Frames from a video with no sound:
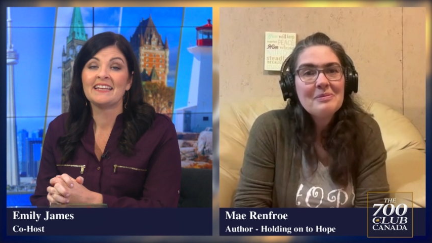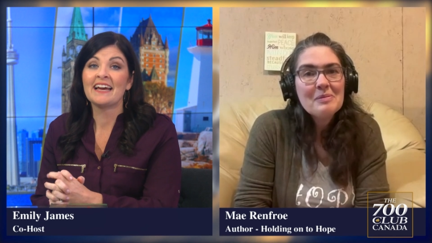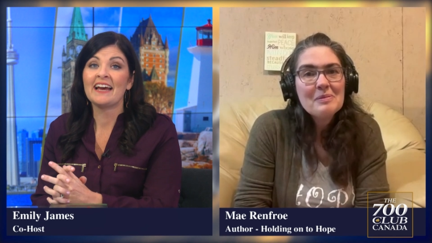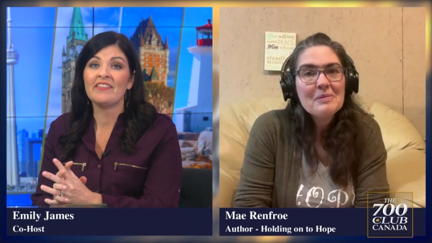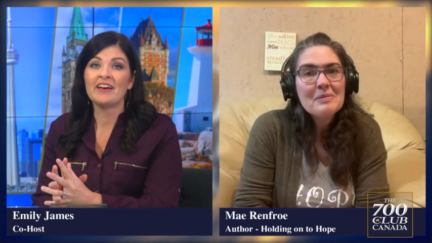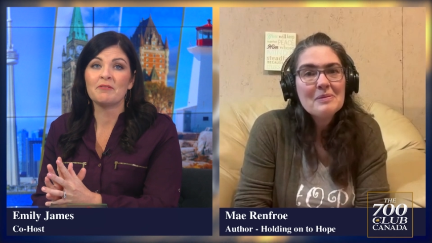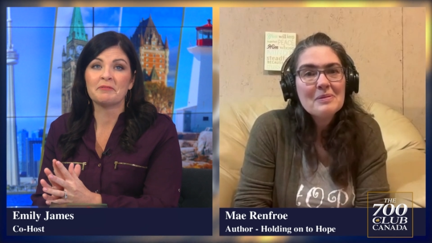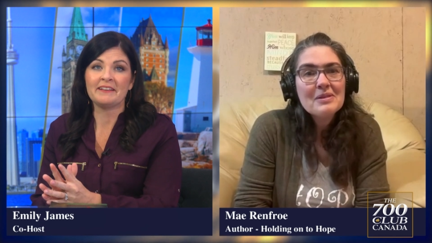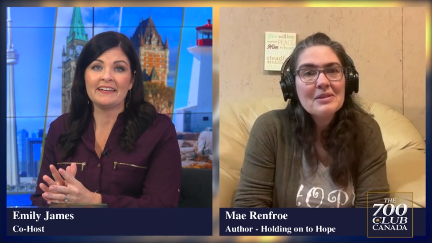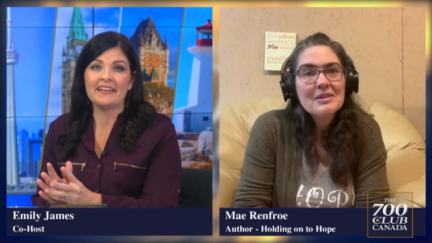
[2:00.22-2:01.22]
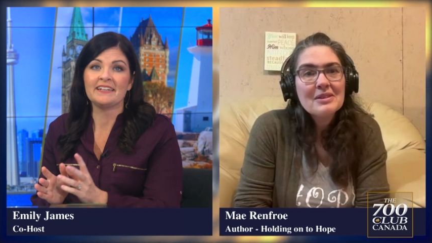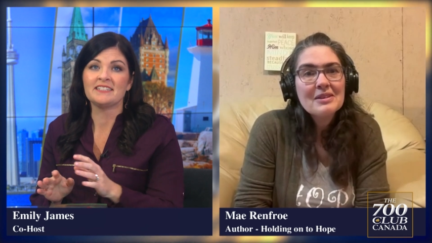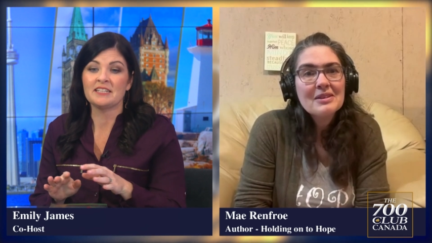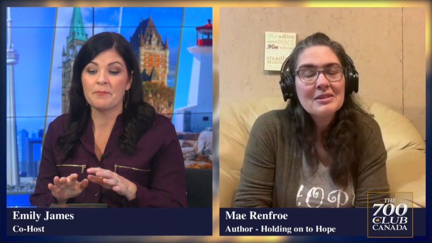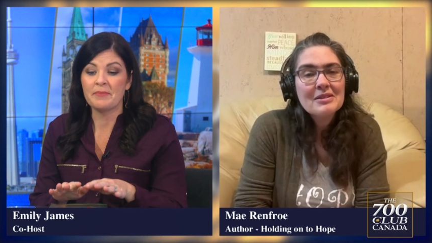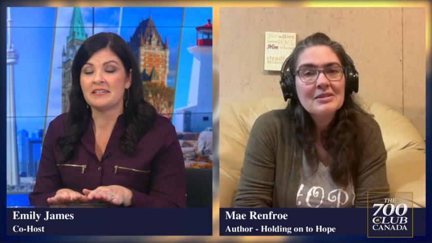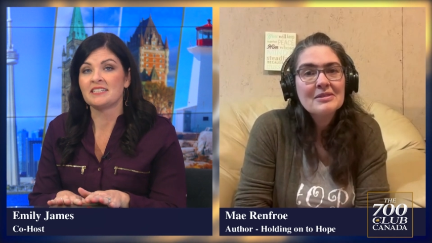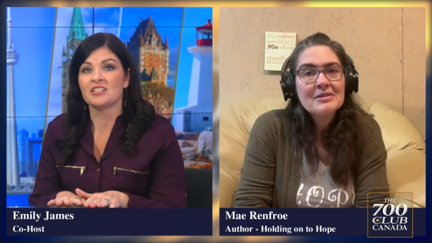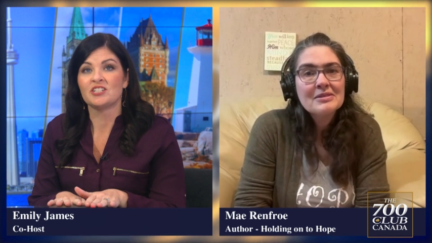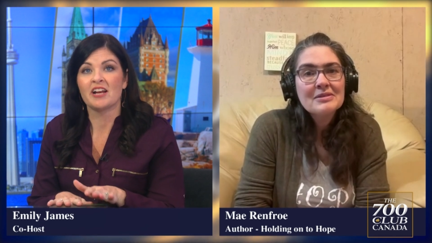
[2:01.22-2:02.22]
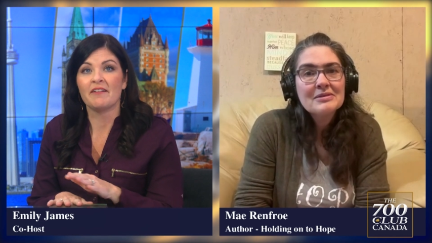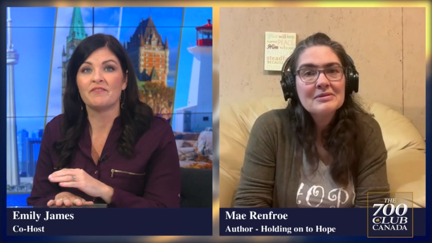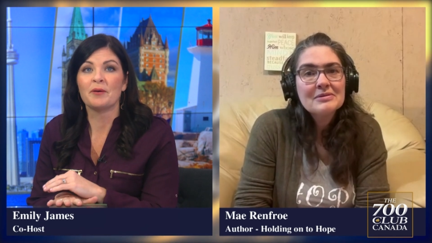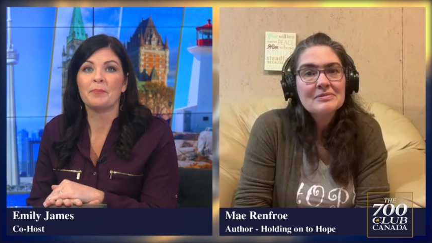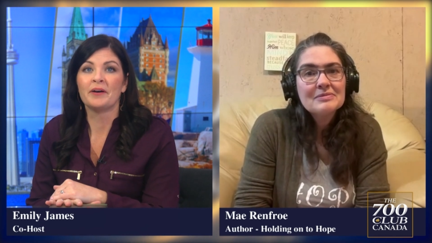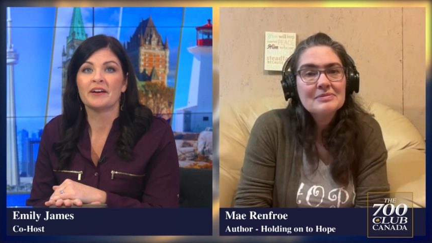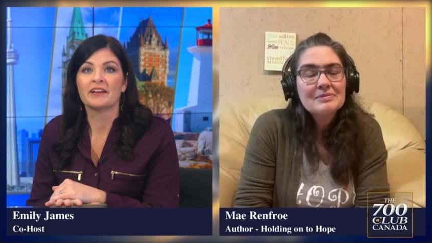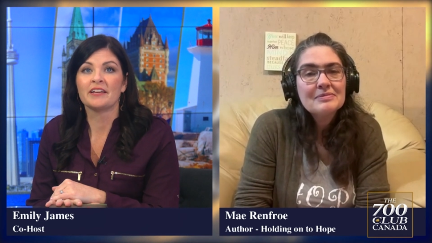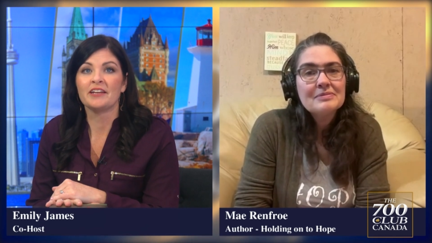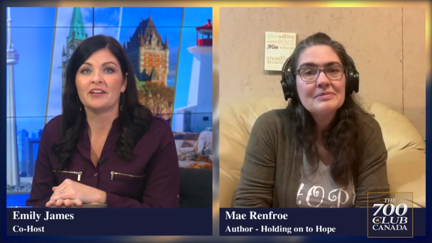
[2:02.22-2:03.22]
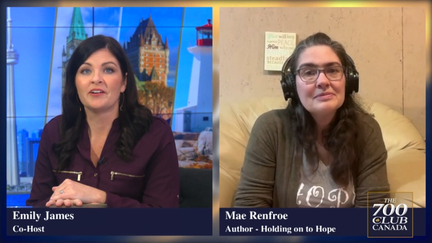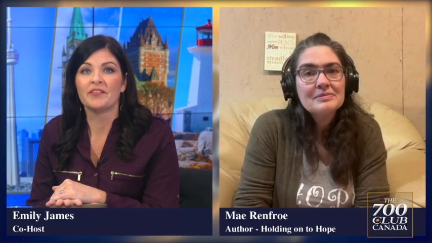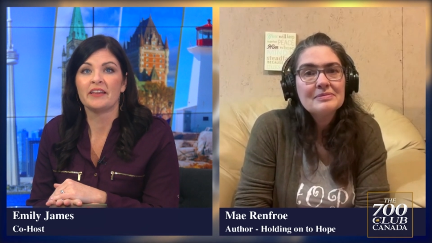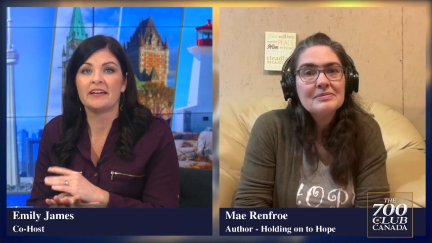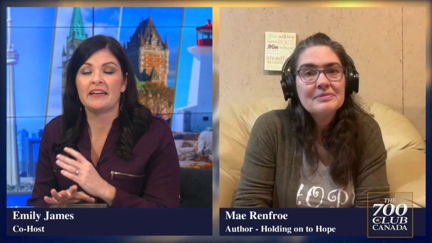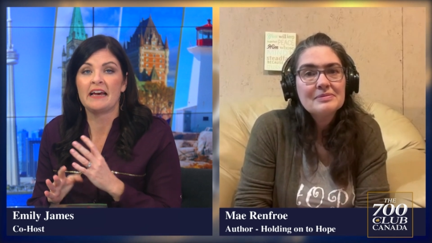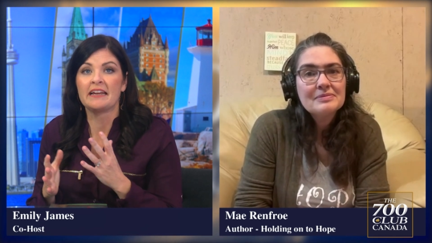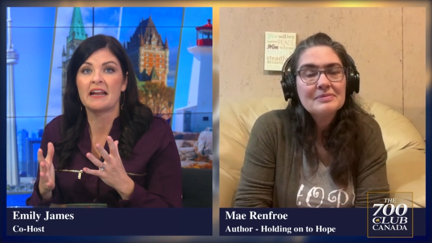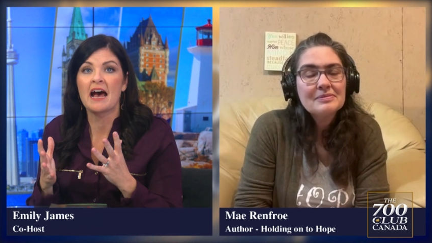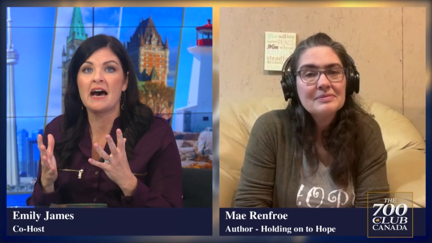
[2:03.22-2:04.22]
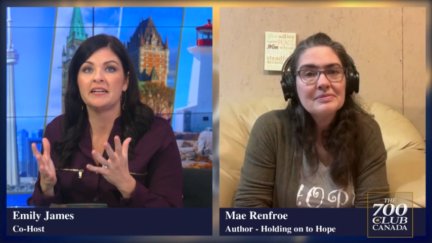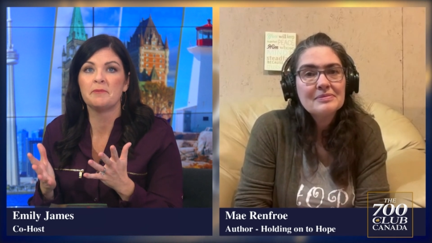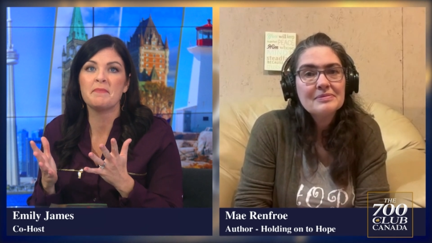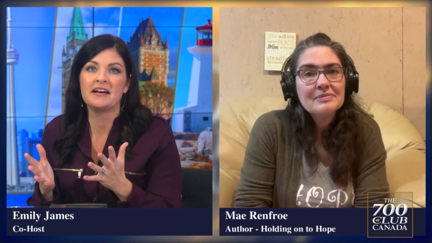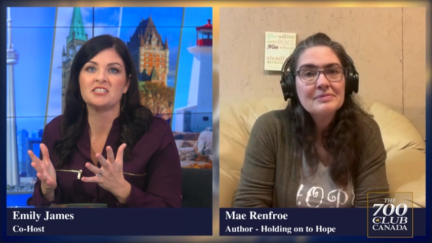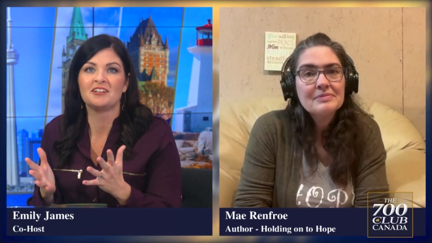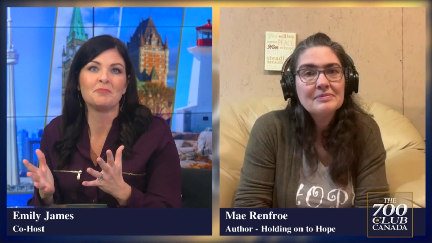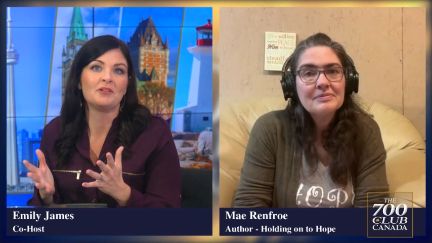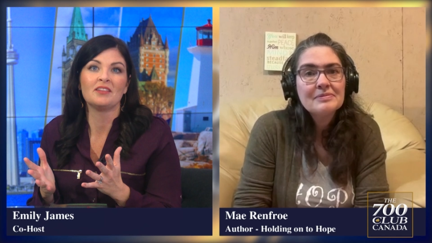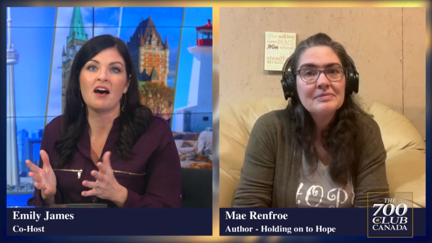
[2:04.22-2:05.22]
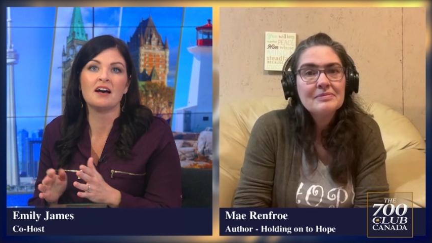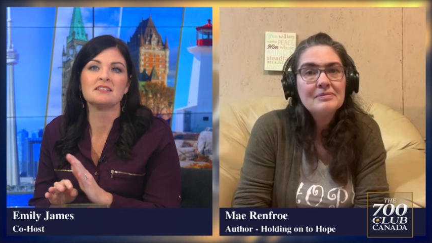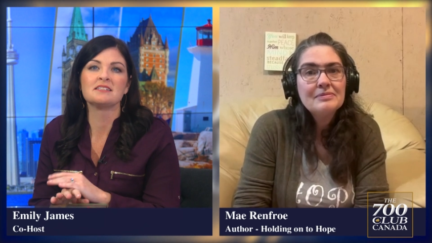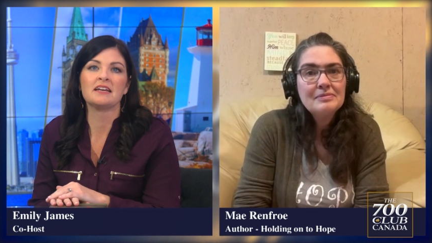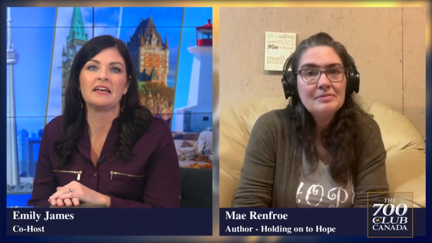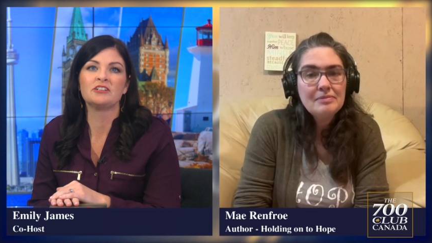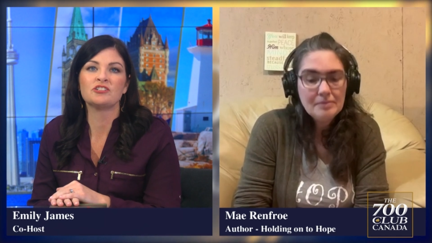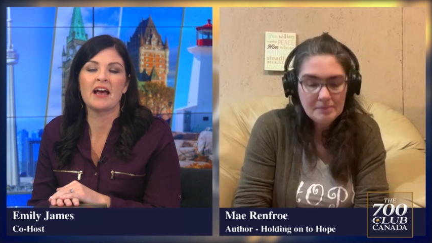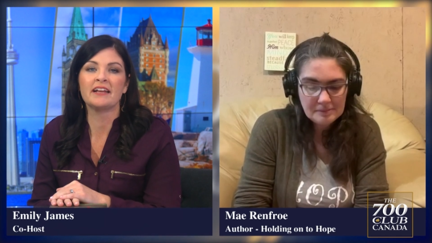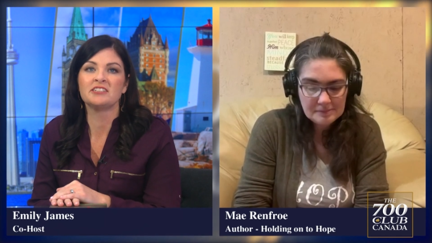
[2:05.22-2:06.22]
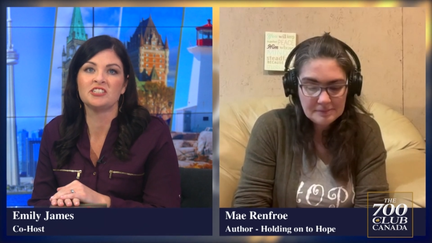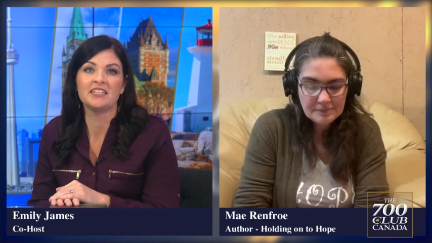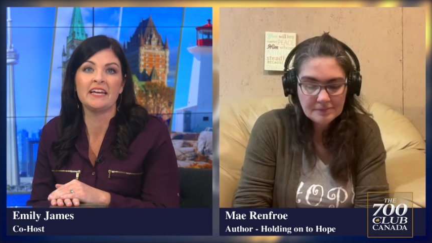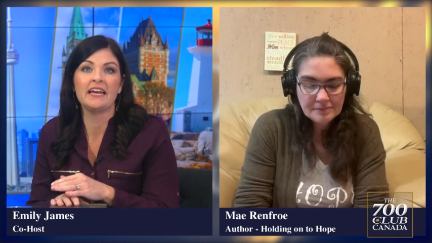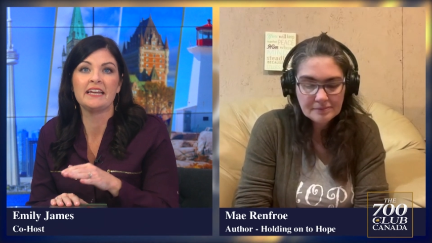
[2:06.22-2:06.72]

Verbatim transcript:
Speaker 1: Yeah, and that really is the message of the book, you know, the an unimaginable loss and mm. tragedy.